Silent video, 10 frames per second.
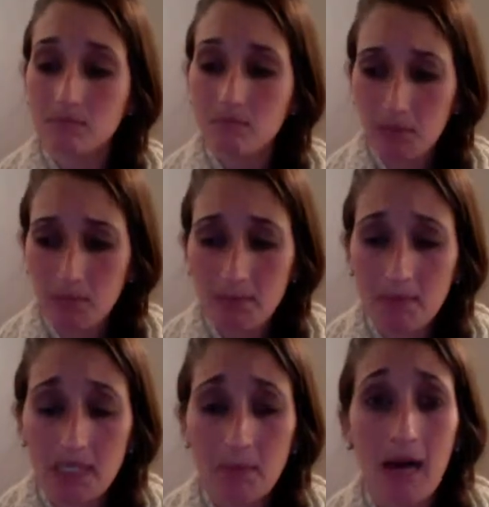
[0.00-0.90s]
by
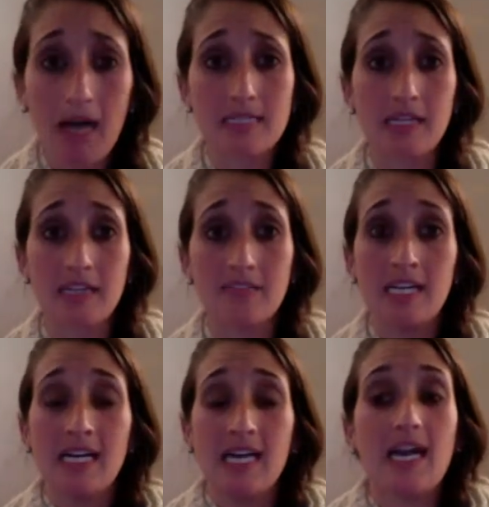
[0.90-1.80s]
being positive
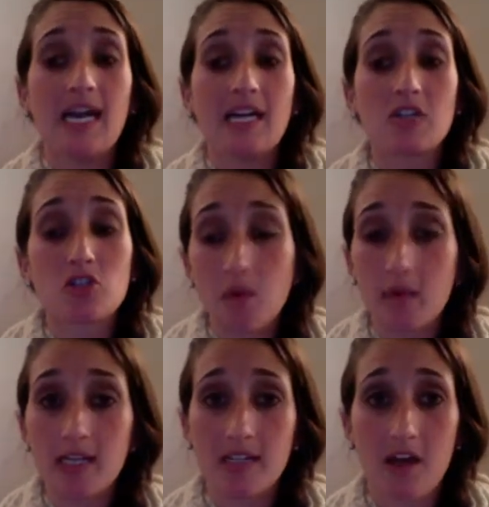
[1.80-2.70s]
and
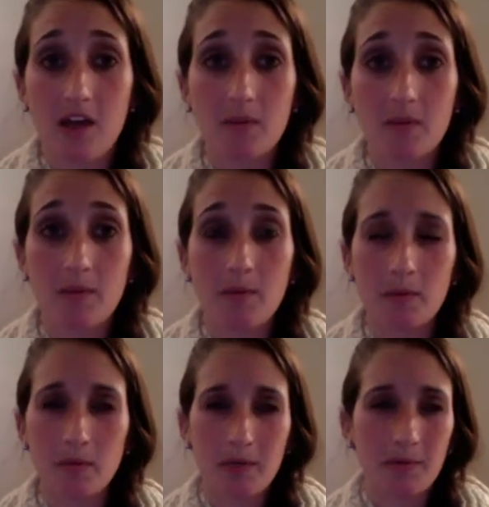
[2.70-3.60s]
showing that to other people,
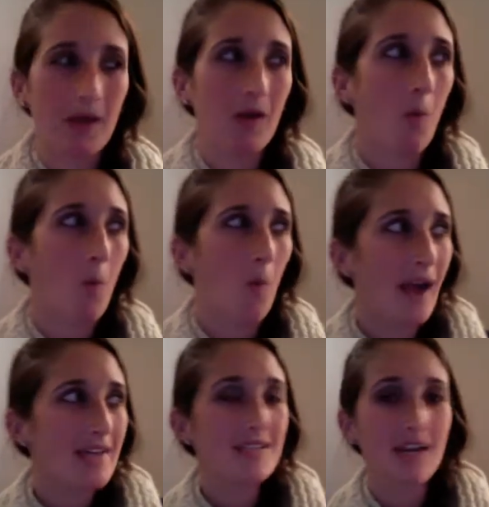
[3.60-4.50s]
people are going to be like,
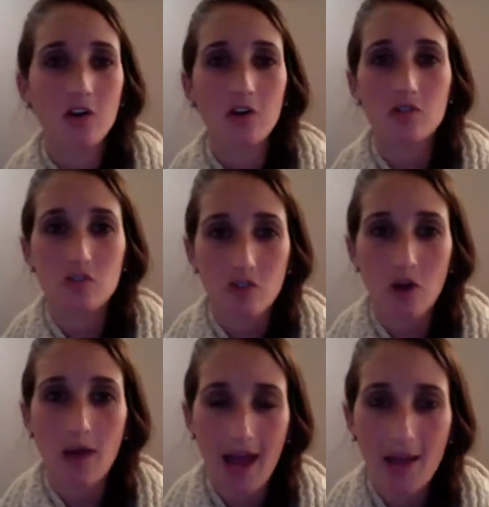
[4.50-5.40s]
why is that girl
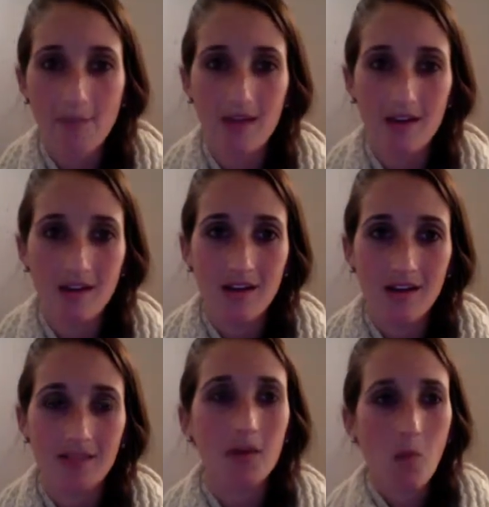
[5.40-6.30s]
so happy?
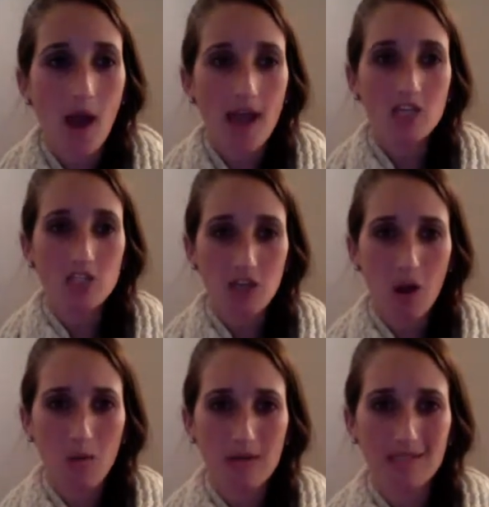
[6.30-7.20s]
Like, why is she
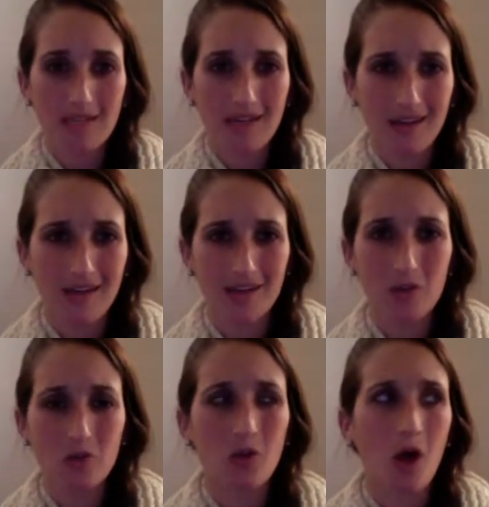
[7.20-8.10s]
always like
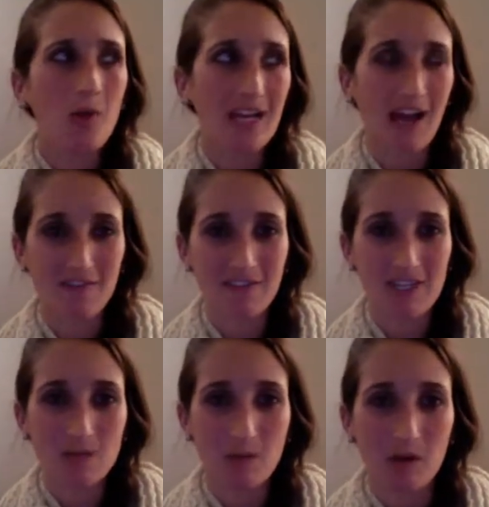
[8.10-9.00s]
glowing on
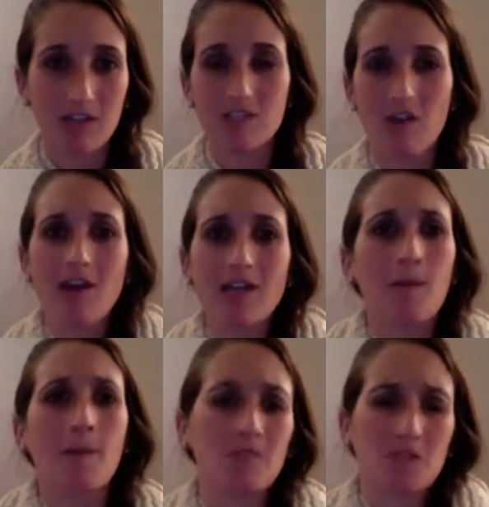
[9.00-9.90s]
Facebook and talking
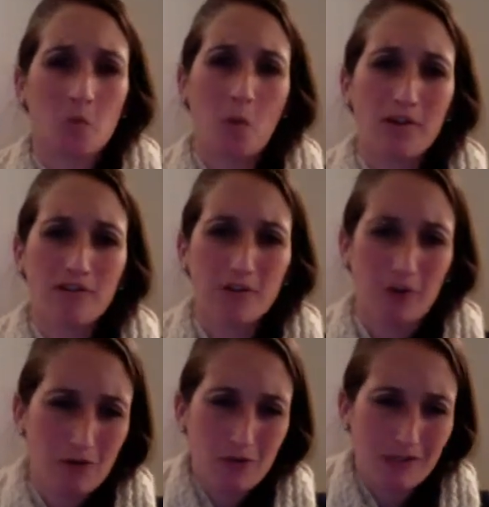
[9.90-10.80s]
about these wonderful
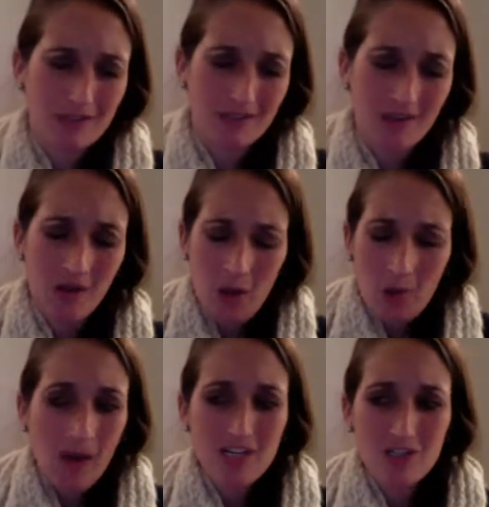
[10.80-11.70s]
coaches? And
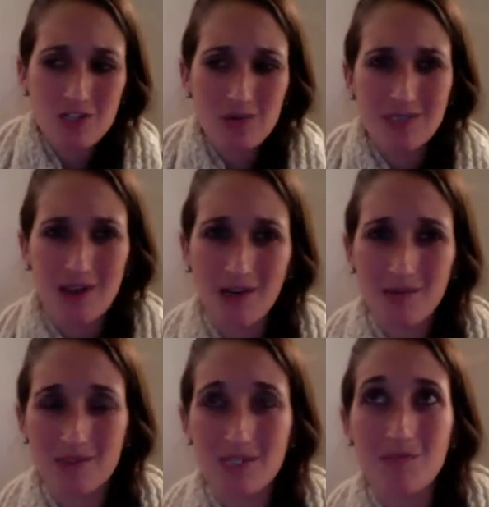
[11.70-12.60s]
why is she always talking
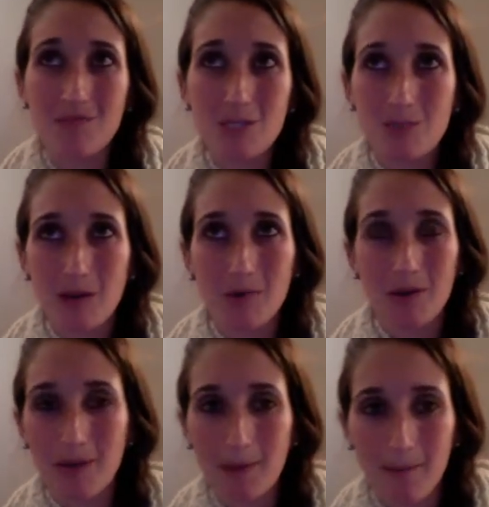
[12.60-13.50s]
about Team Beachbody when I'm
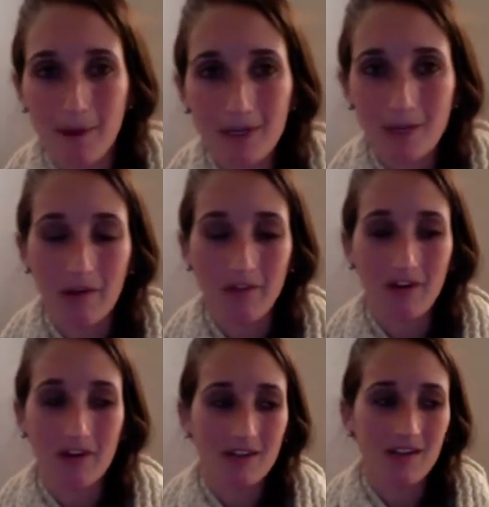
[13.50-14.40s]
at a party with her,
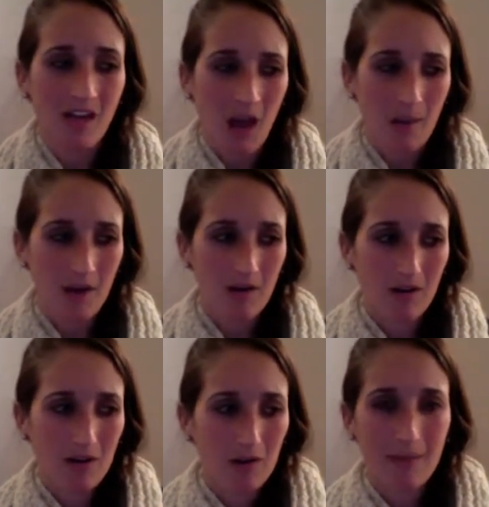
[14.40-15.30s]
and
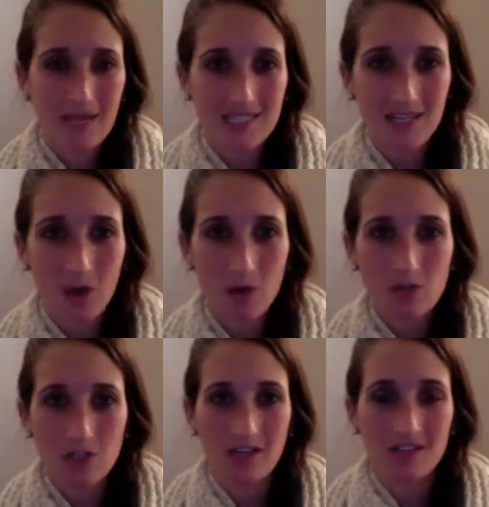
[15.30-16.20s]
about her amazing
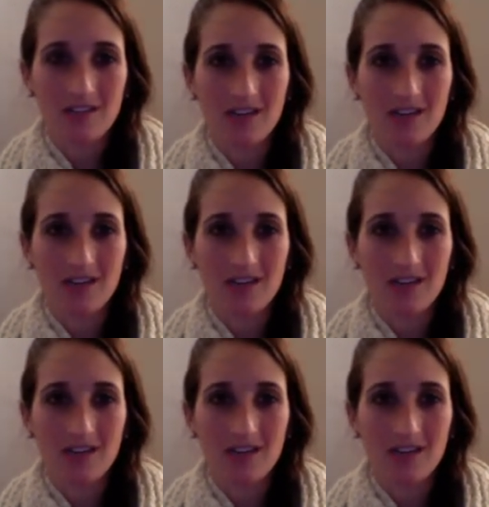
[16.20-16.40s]
coaches? And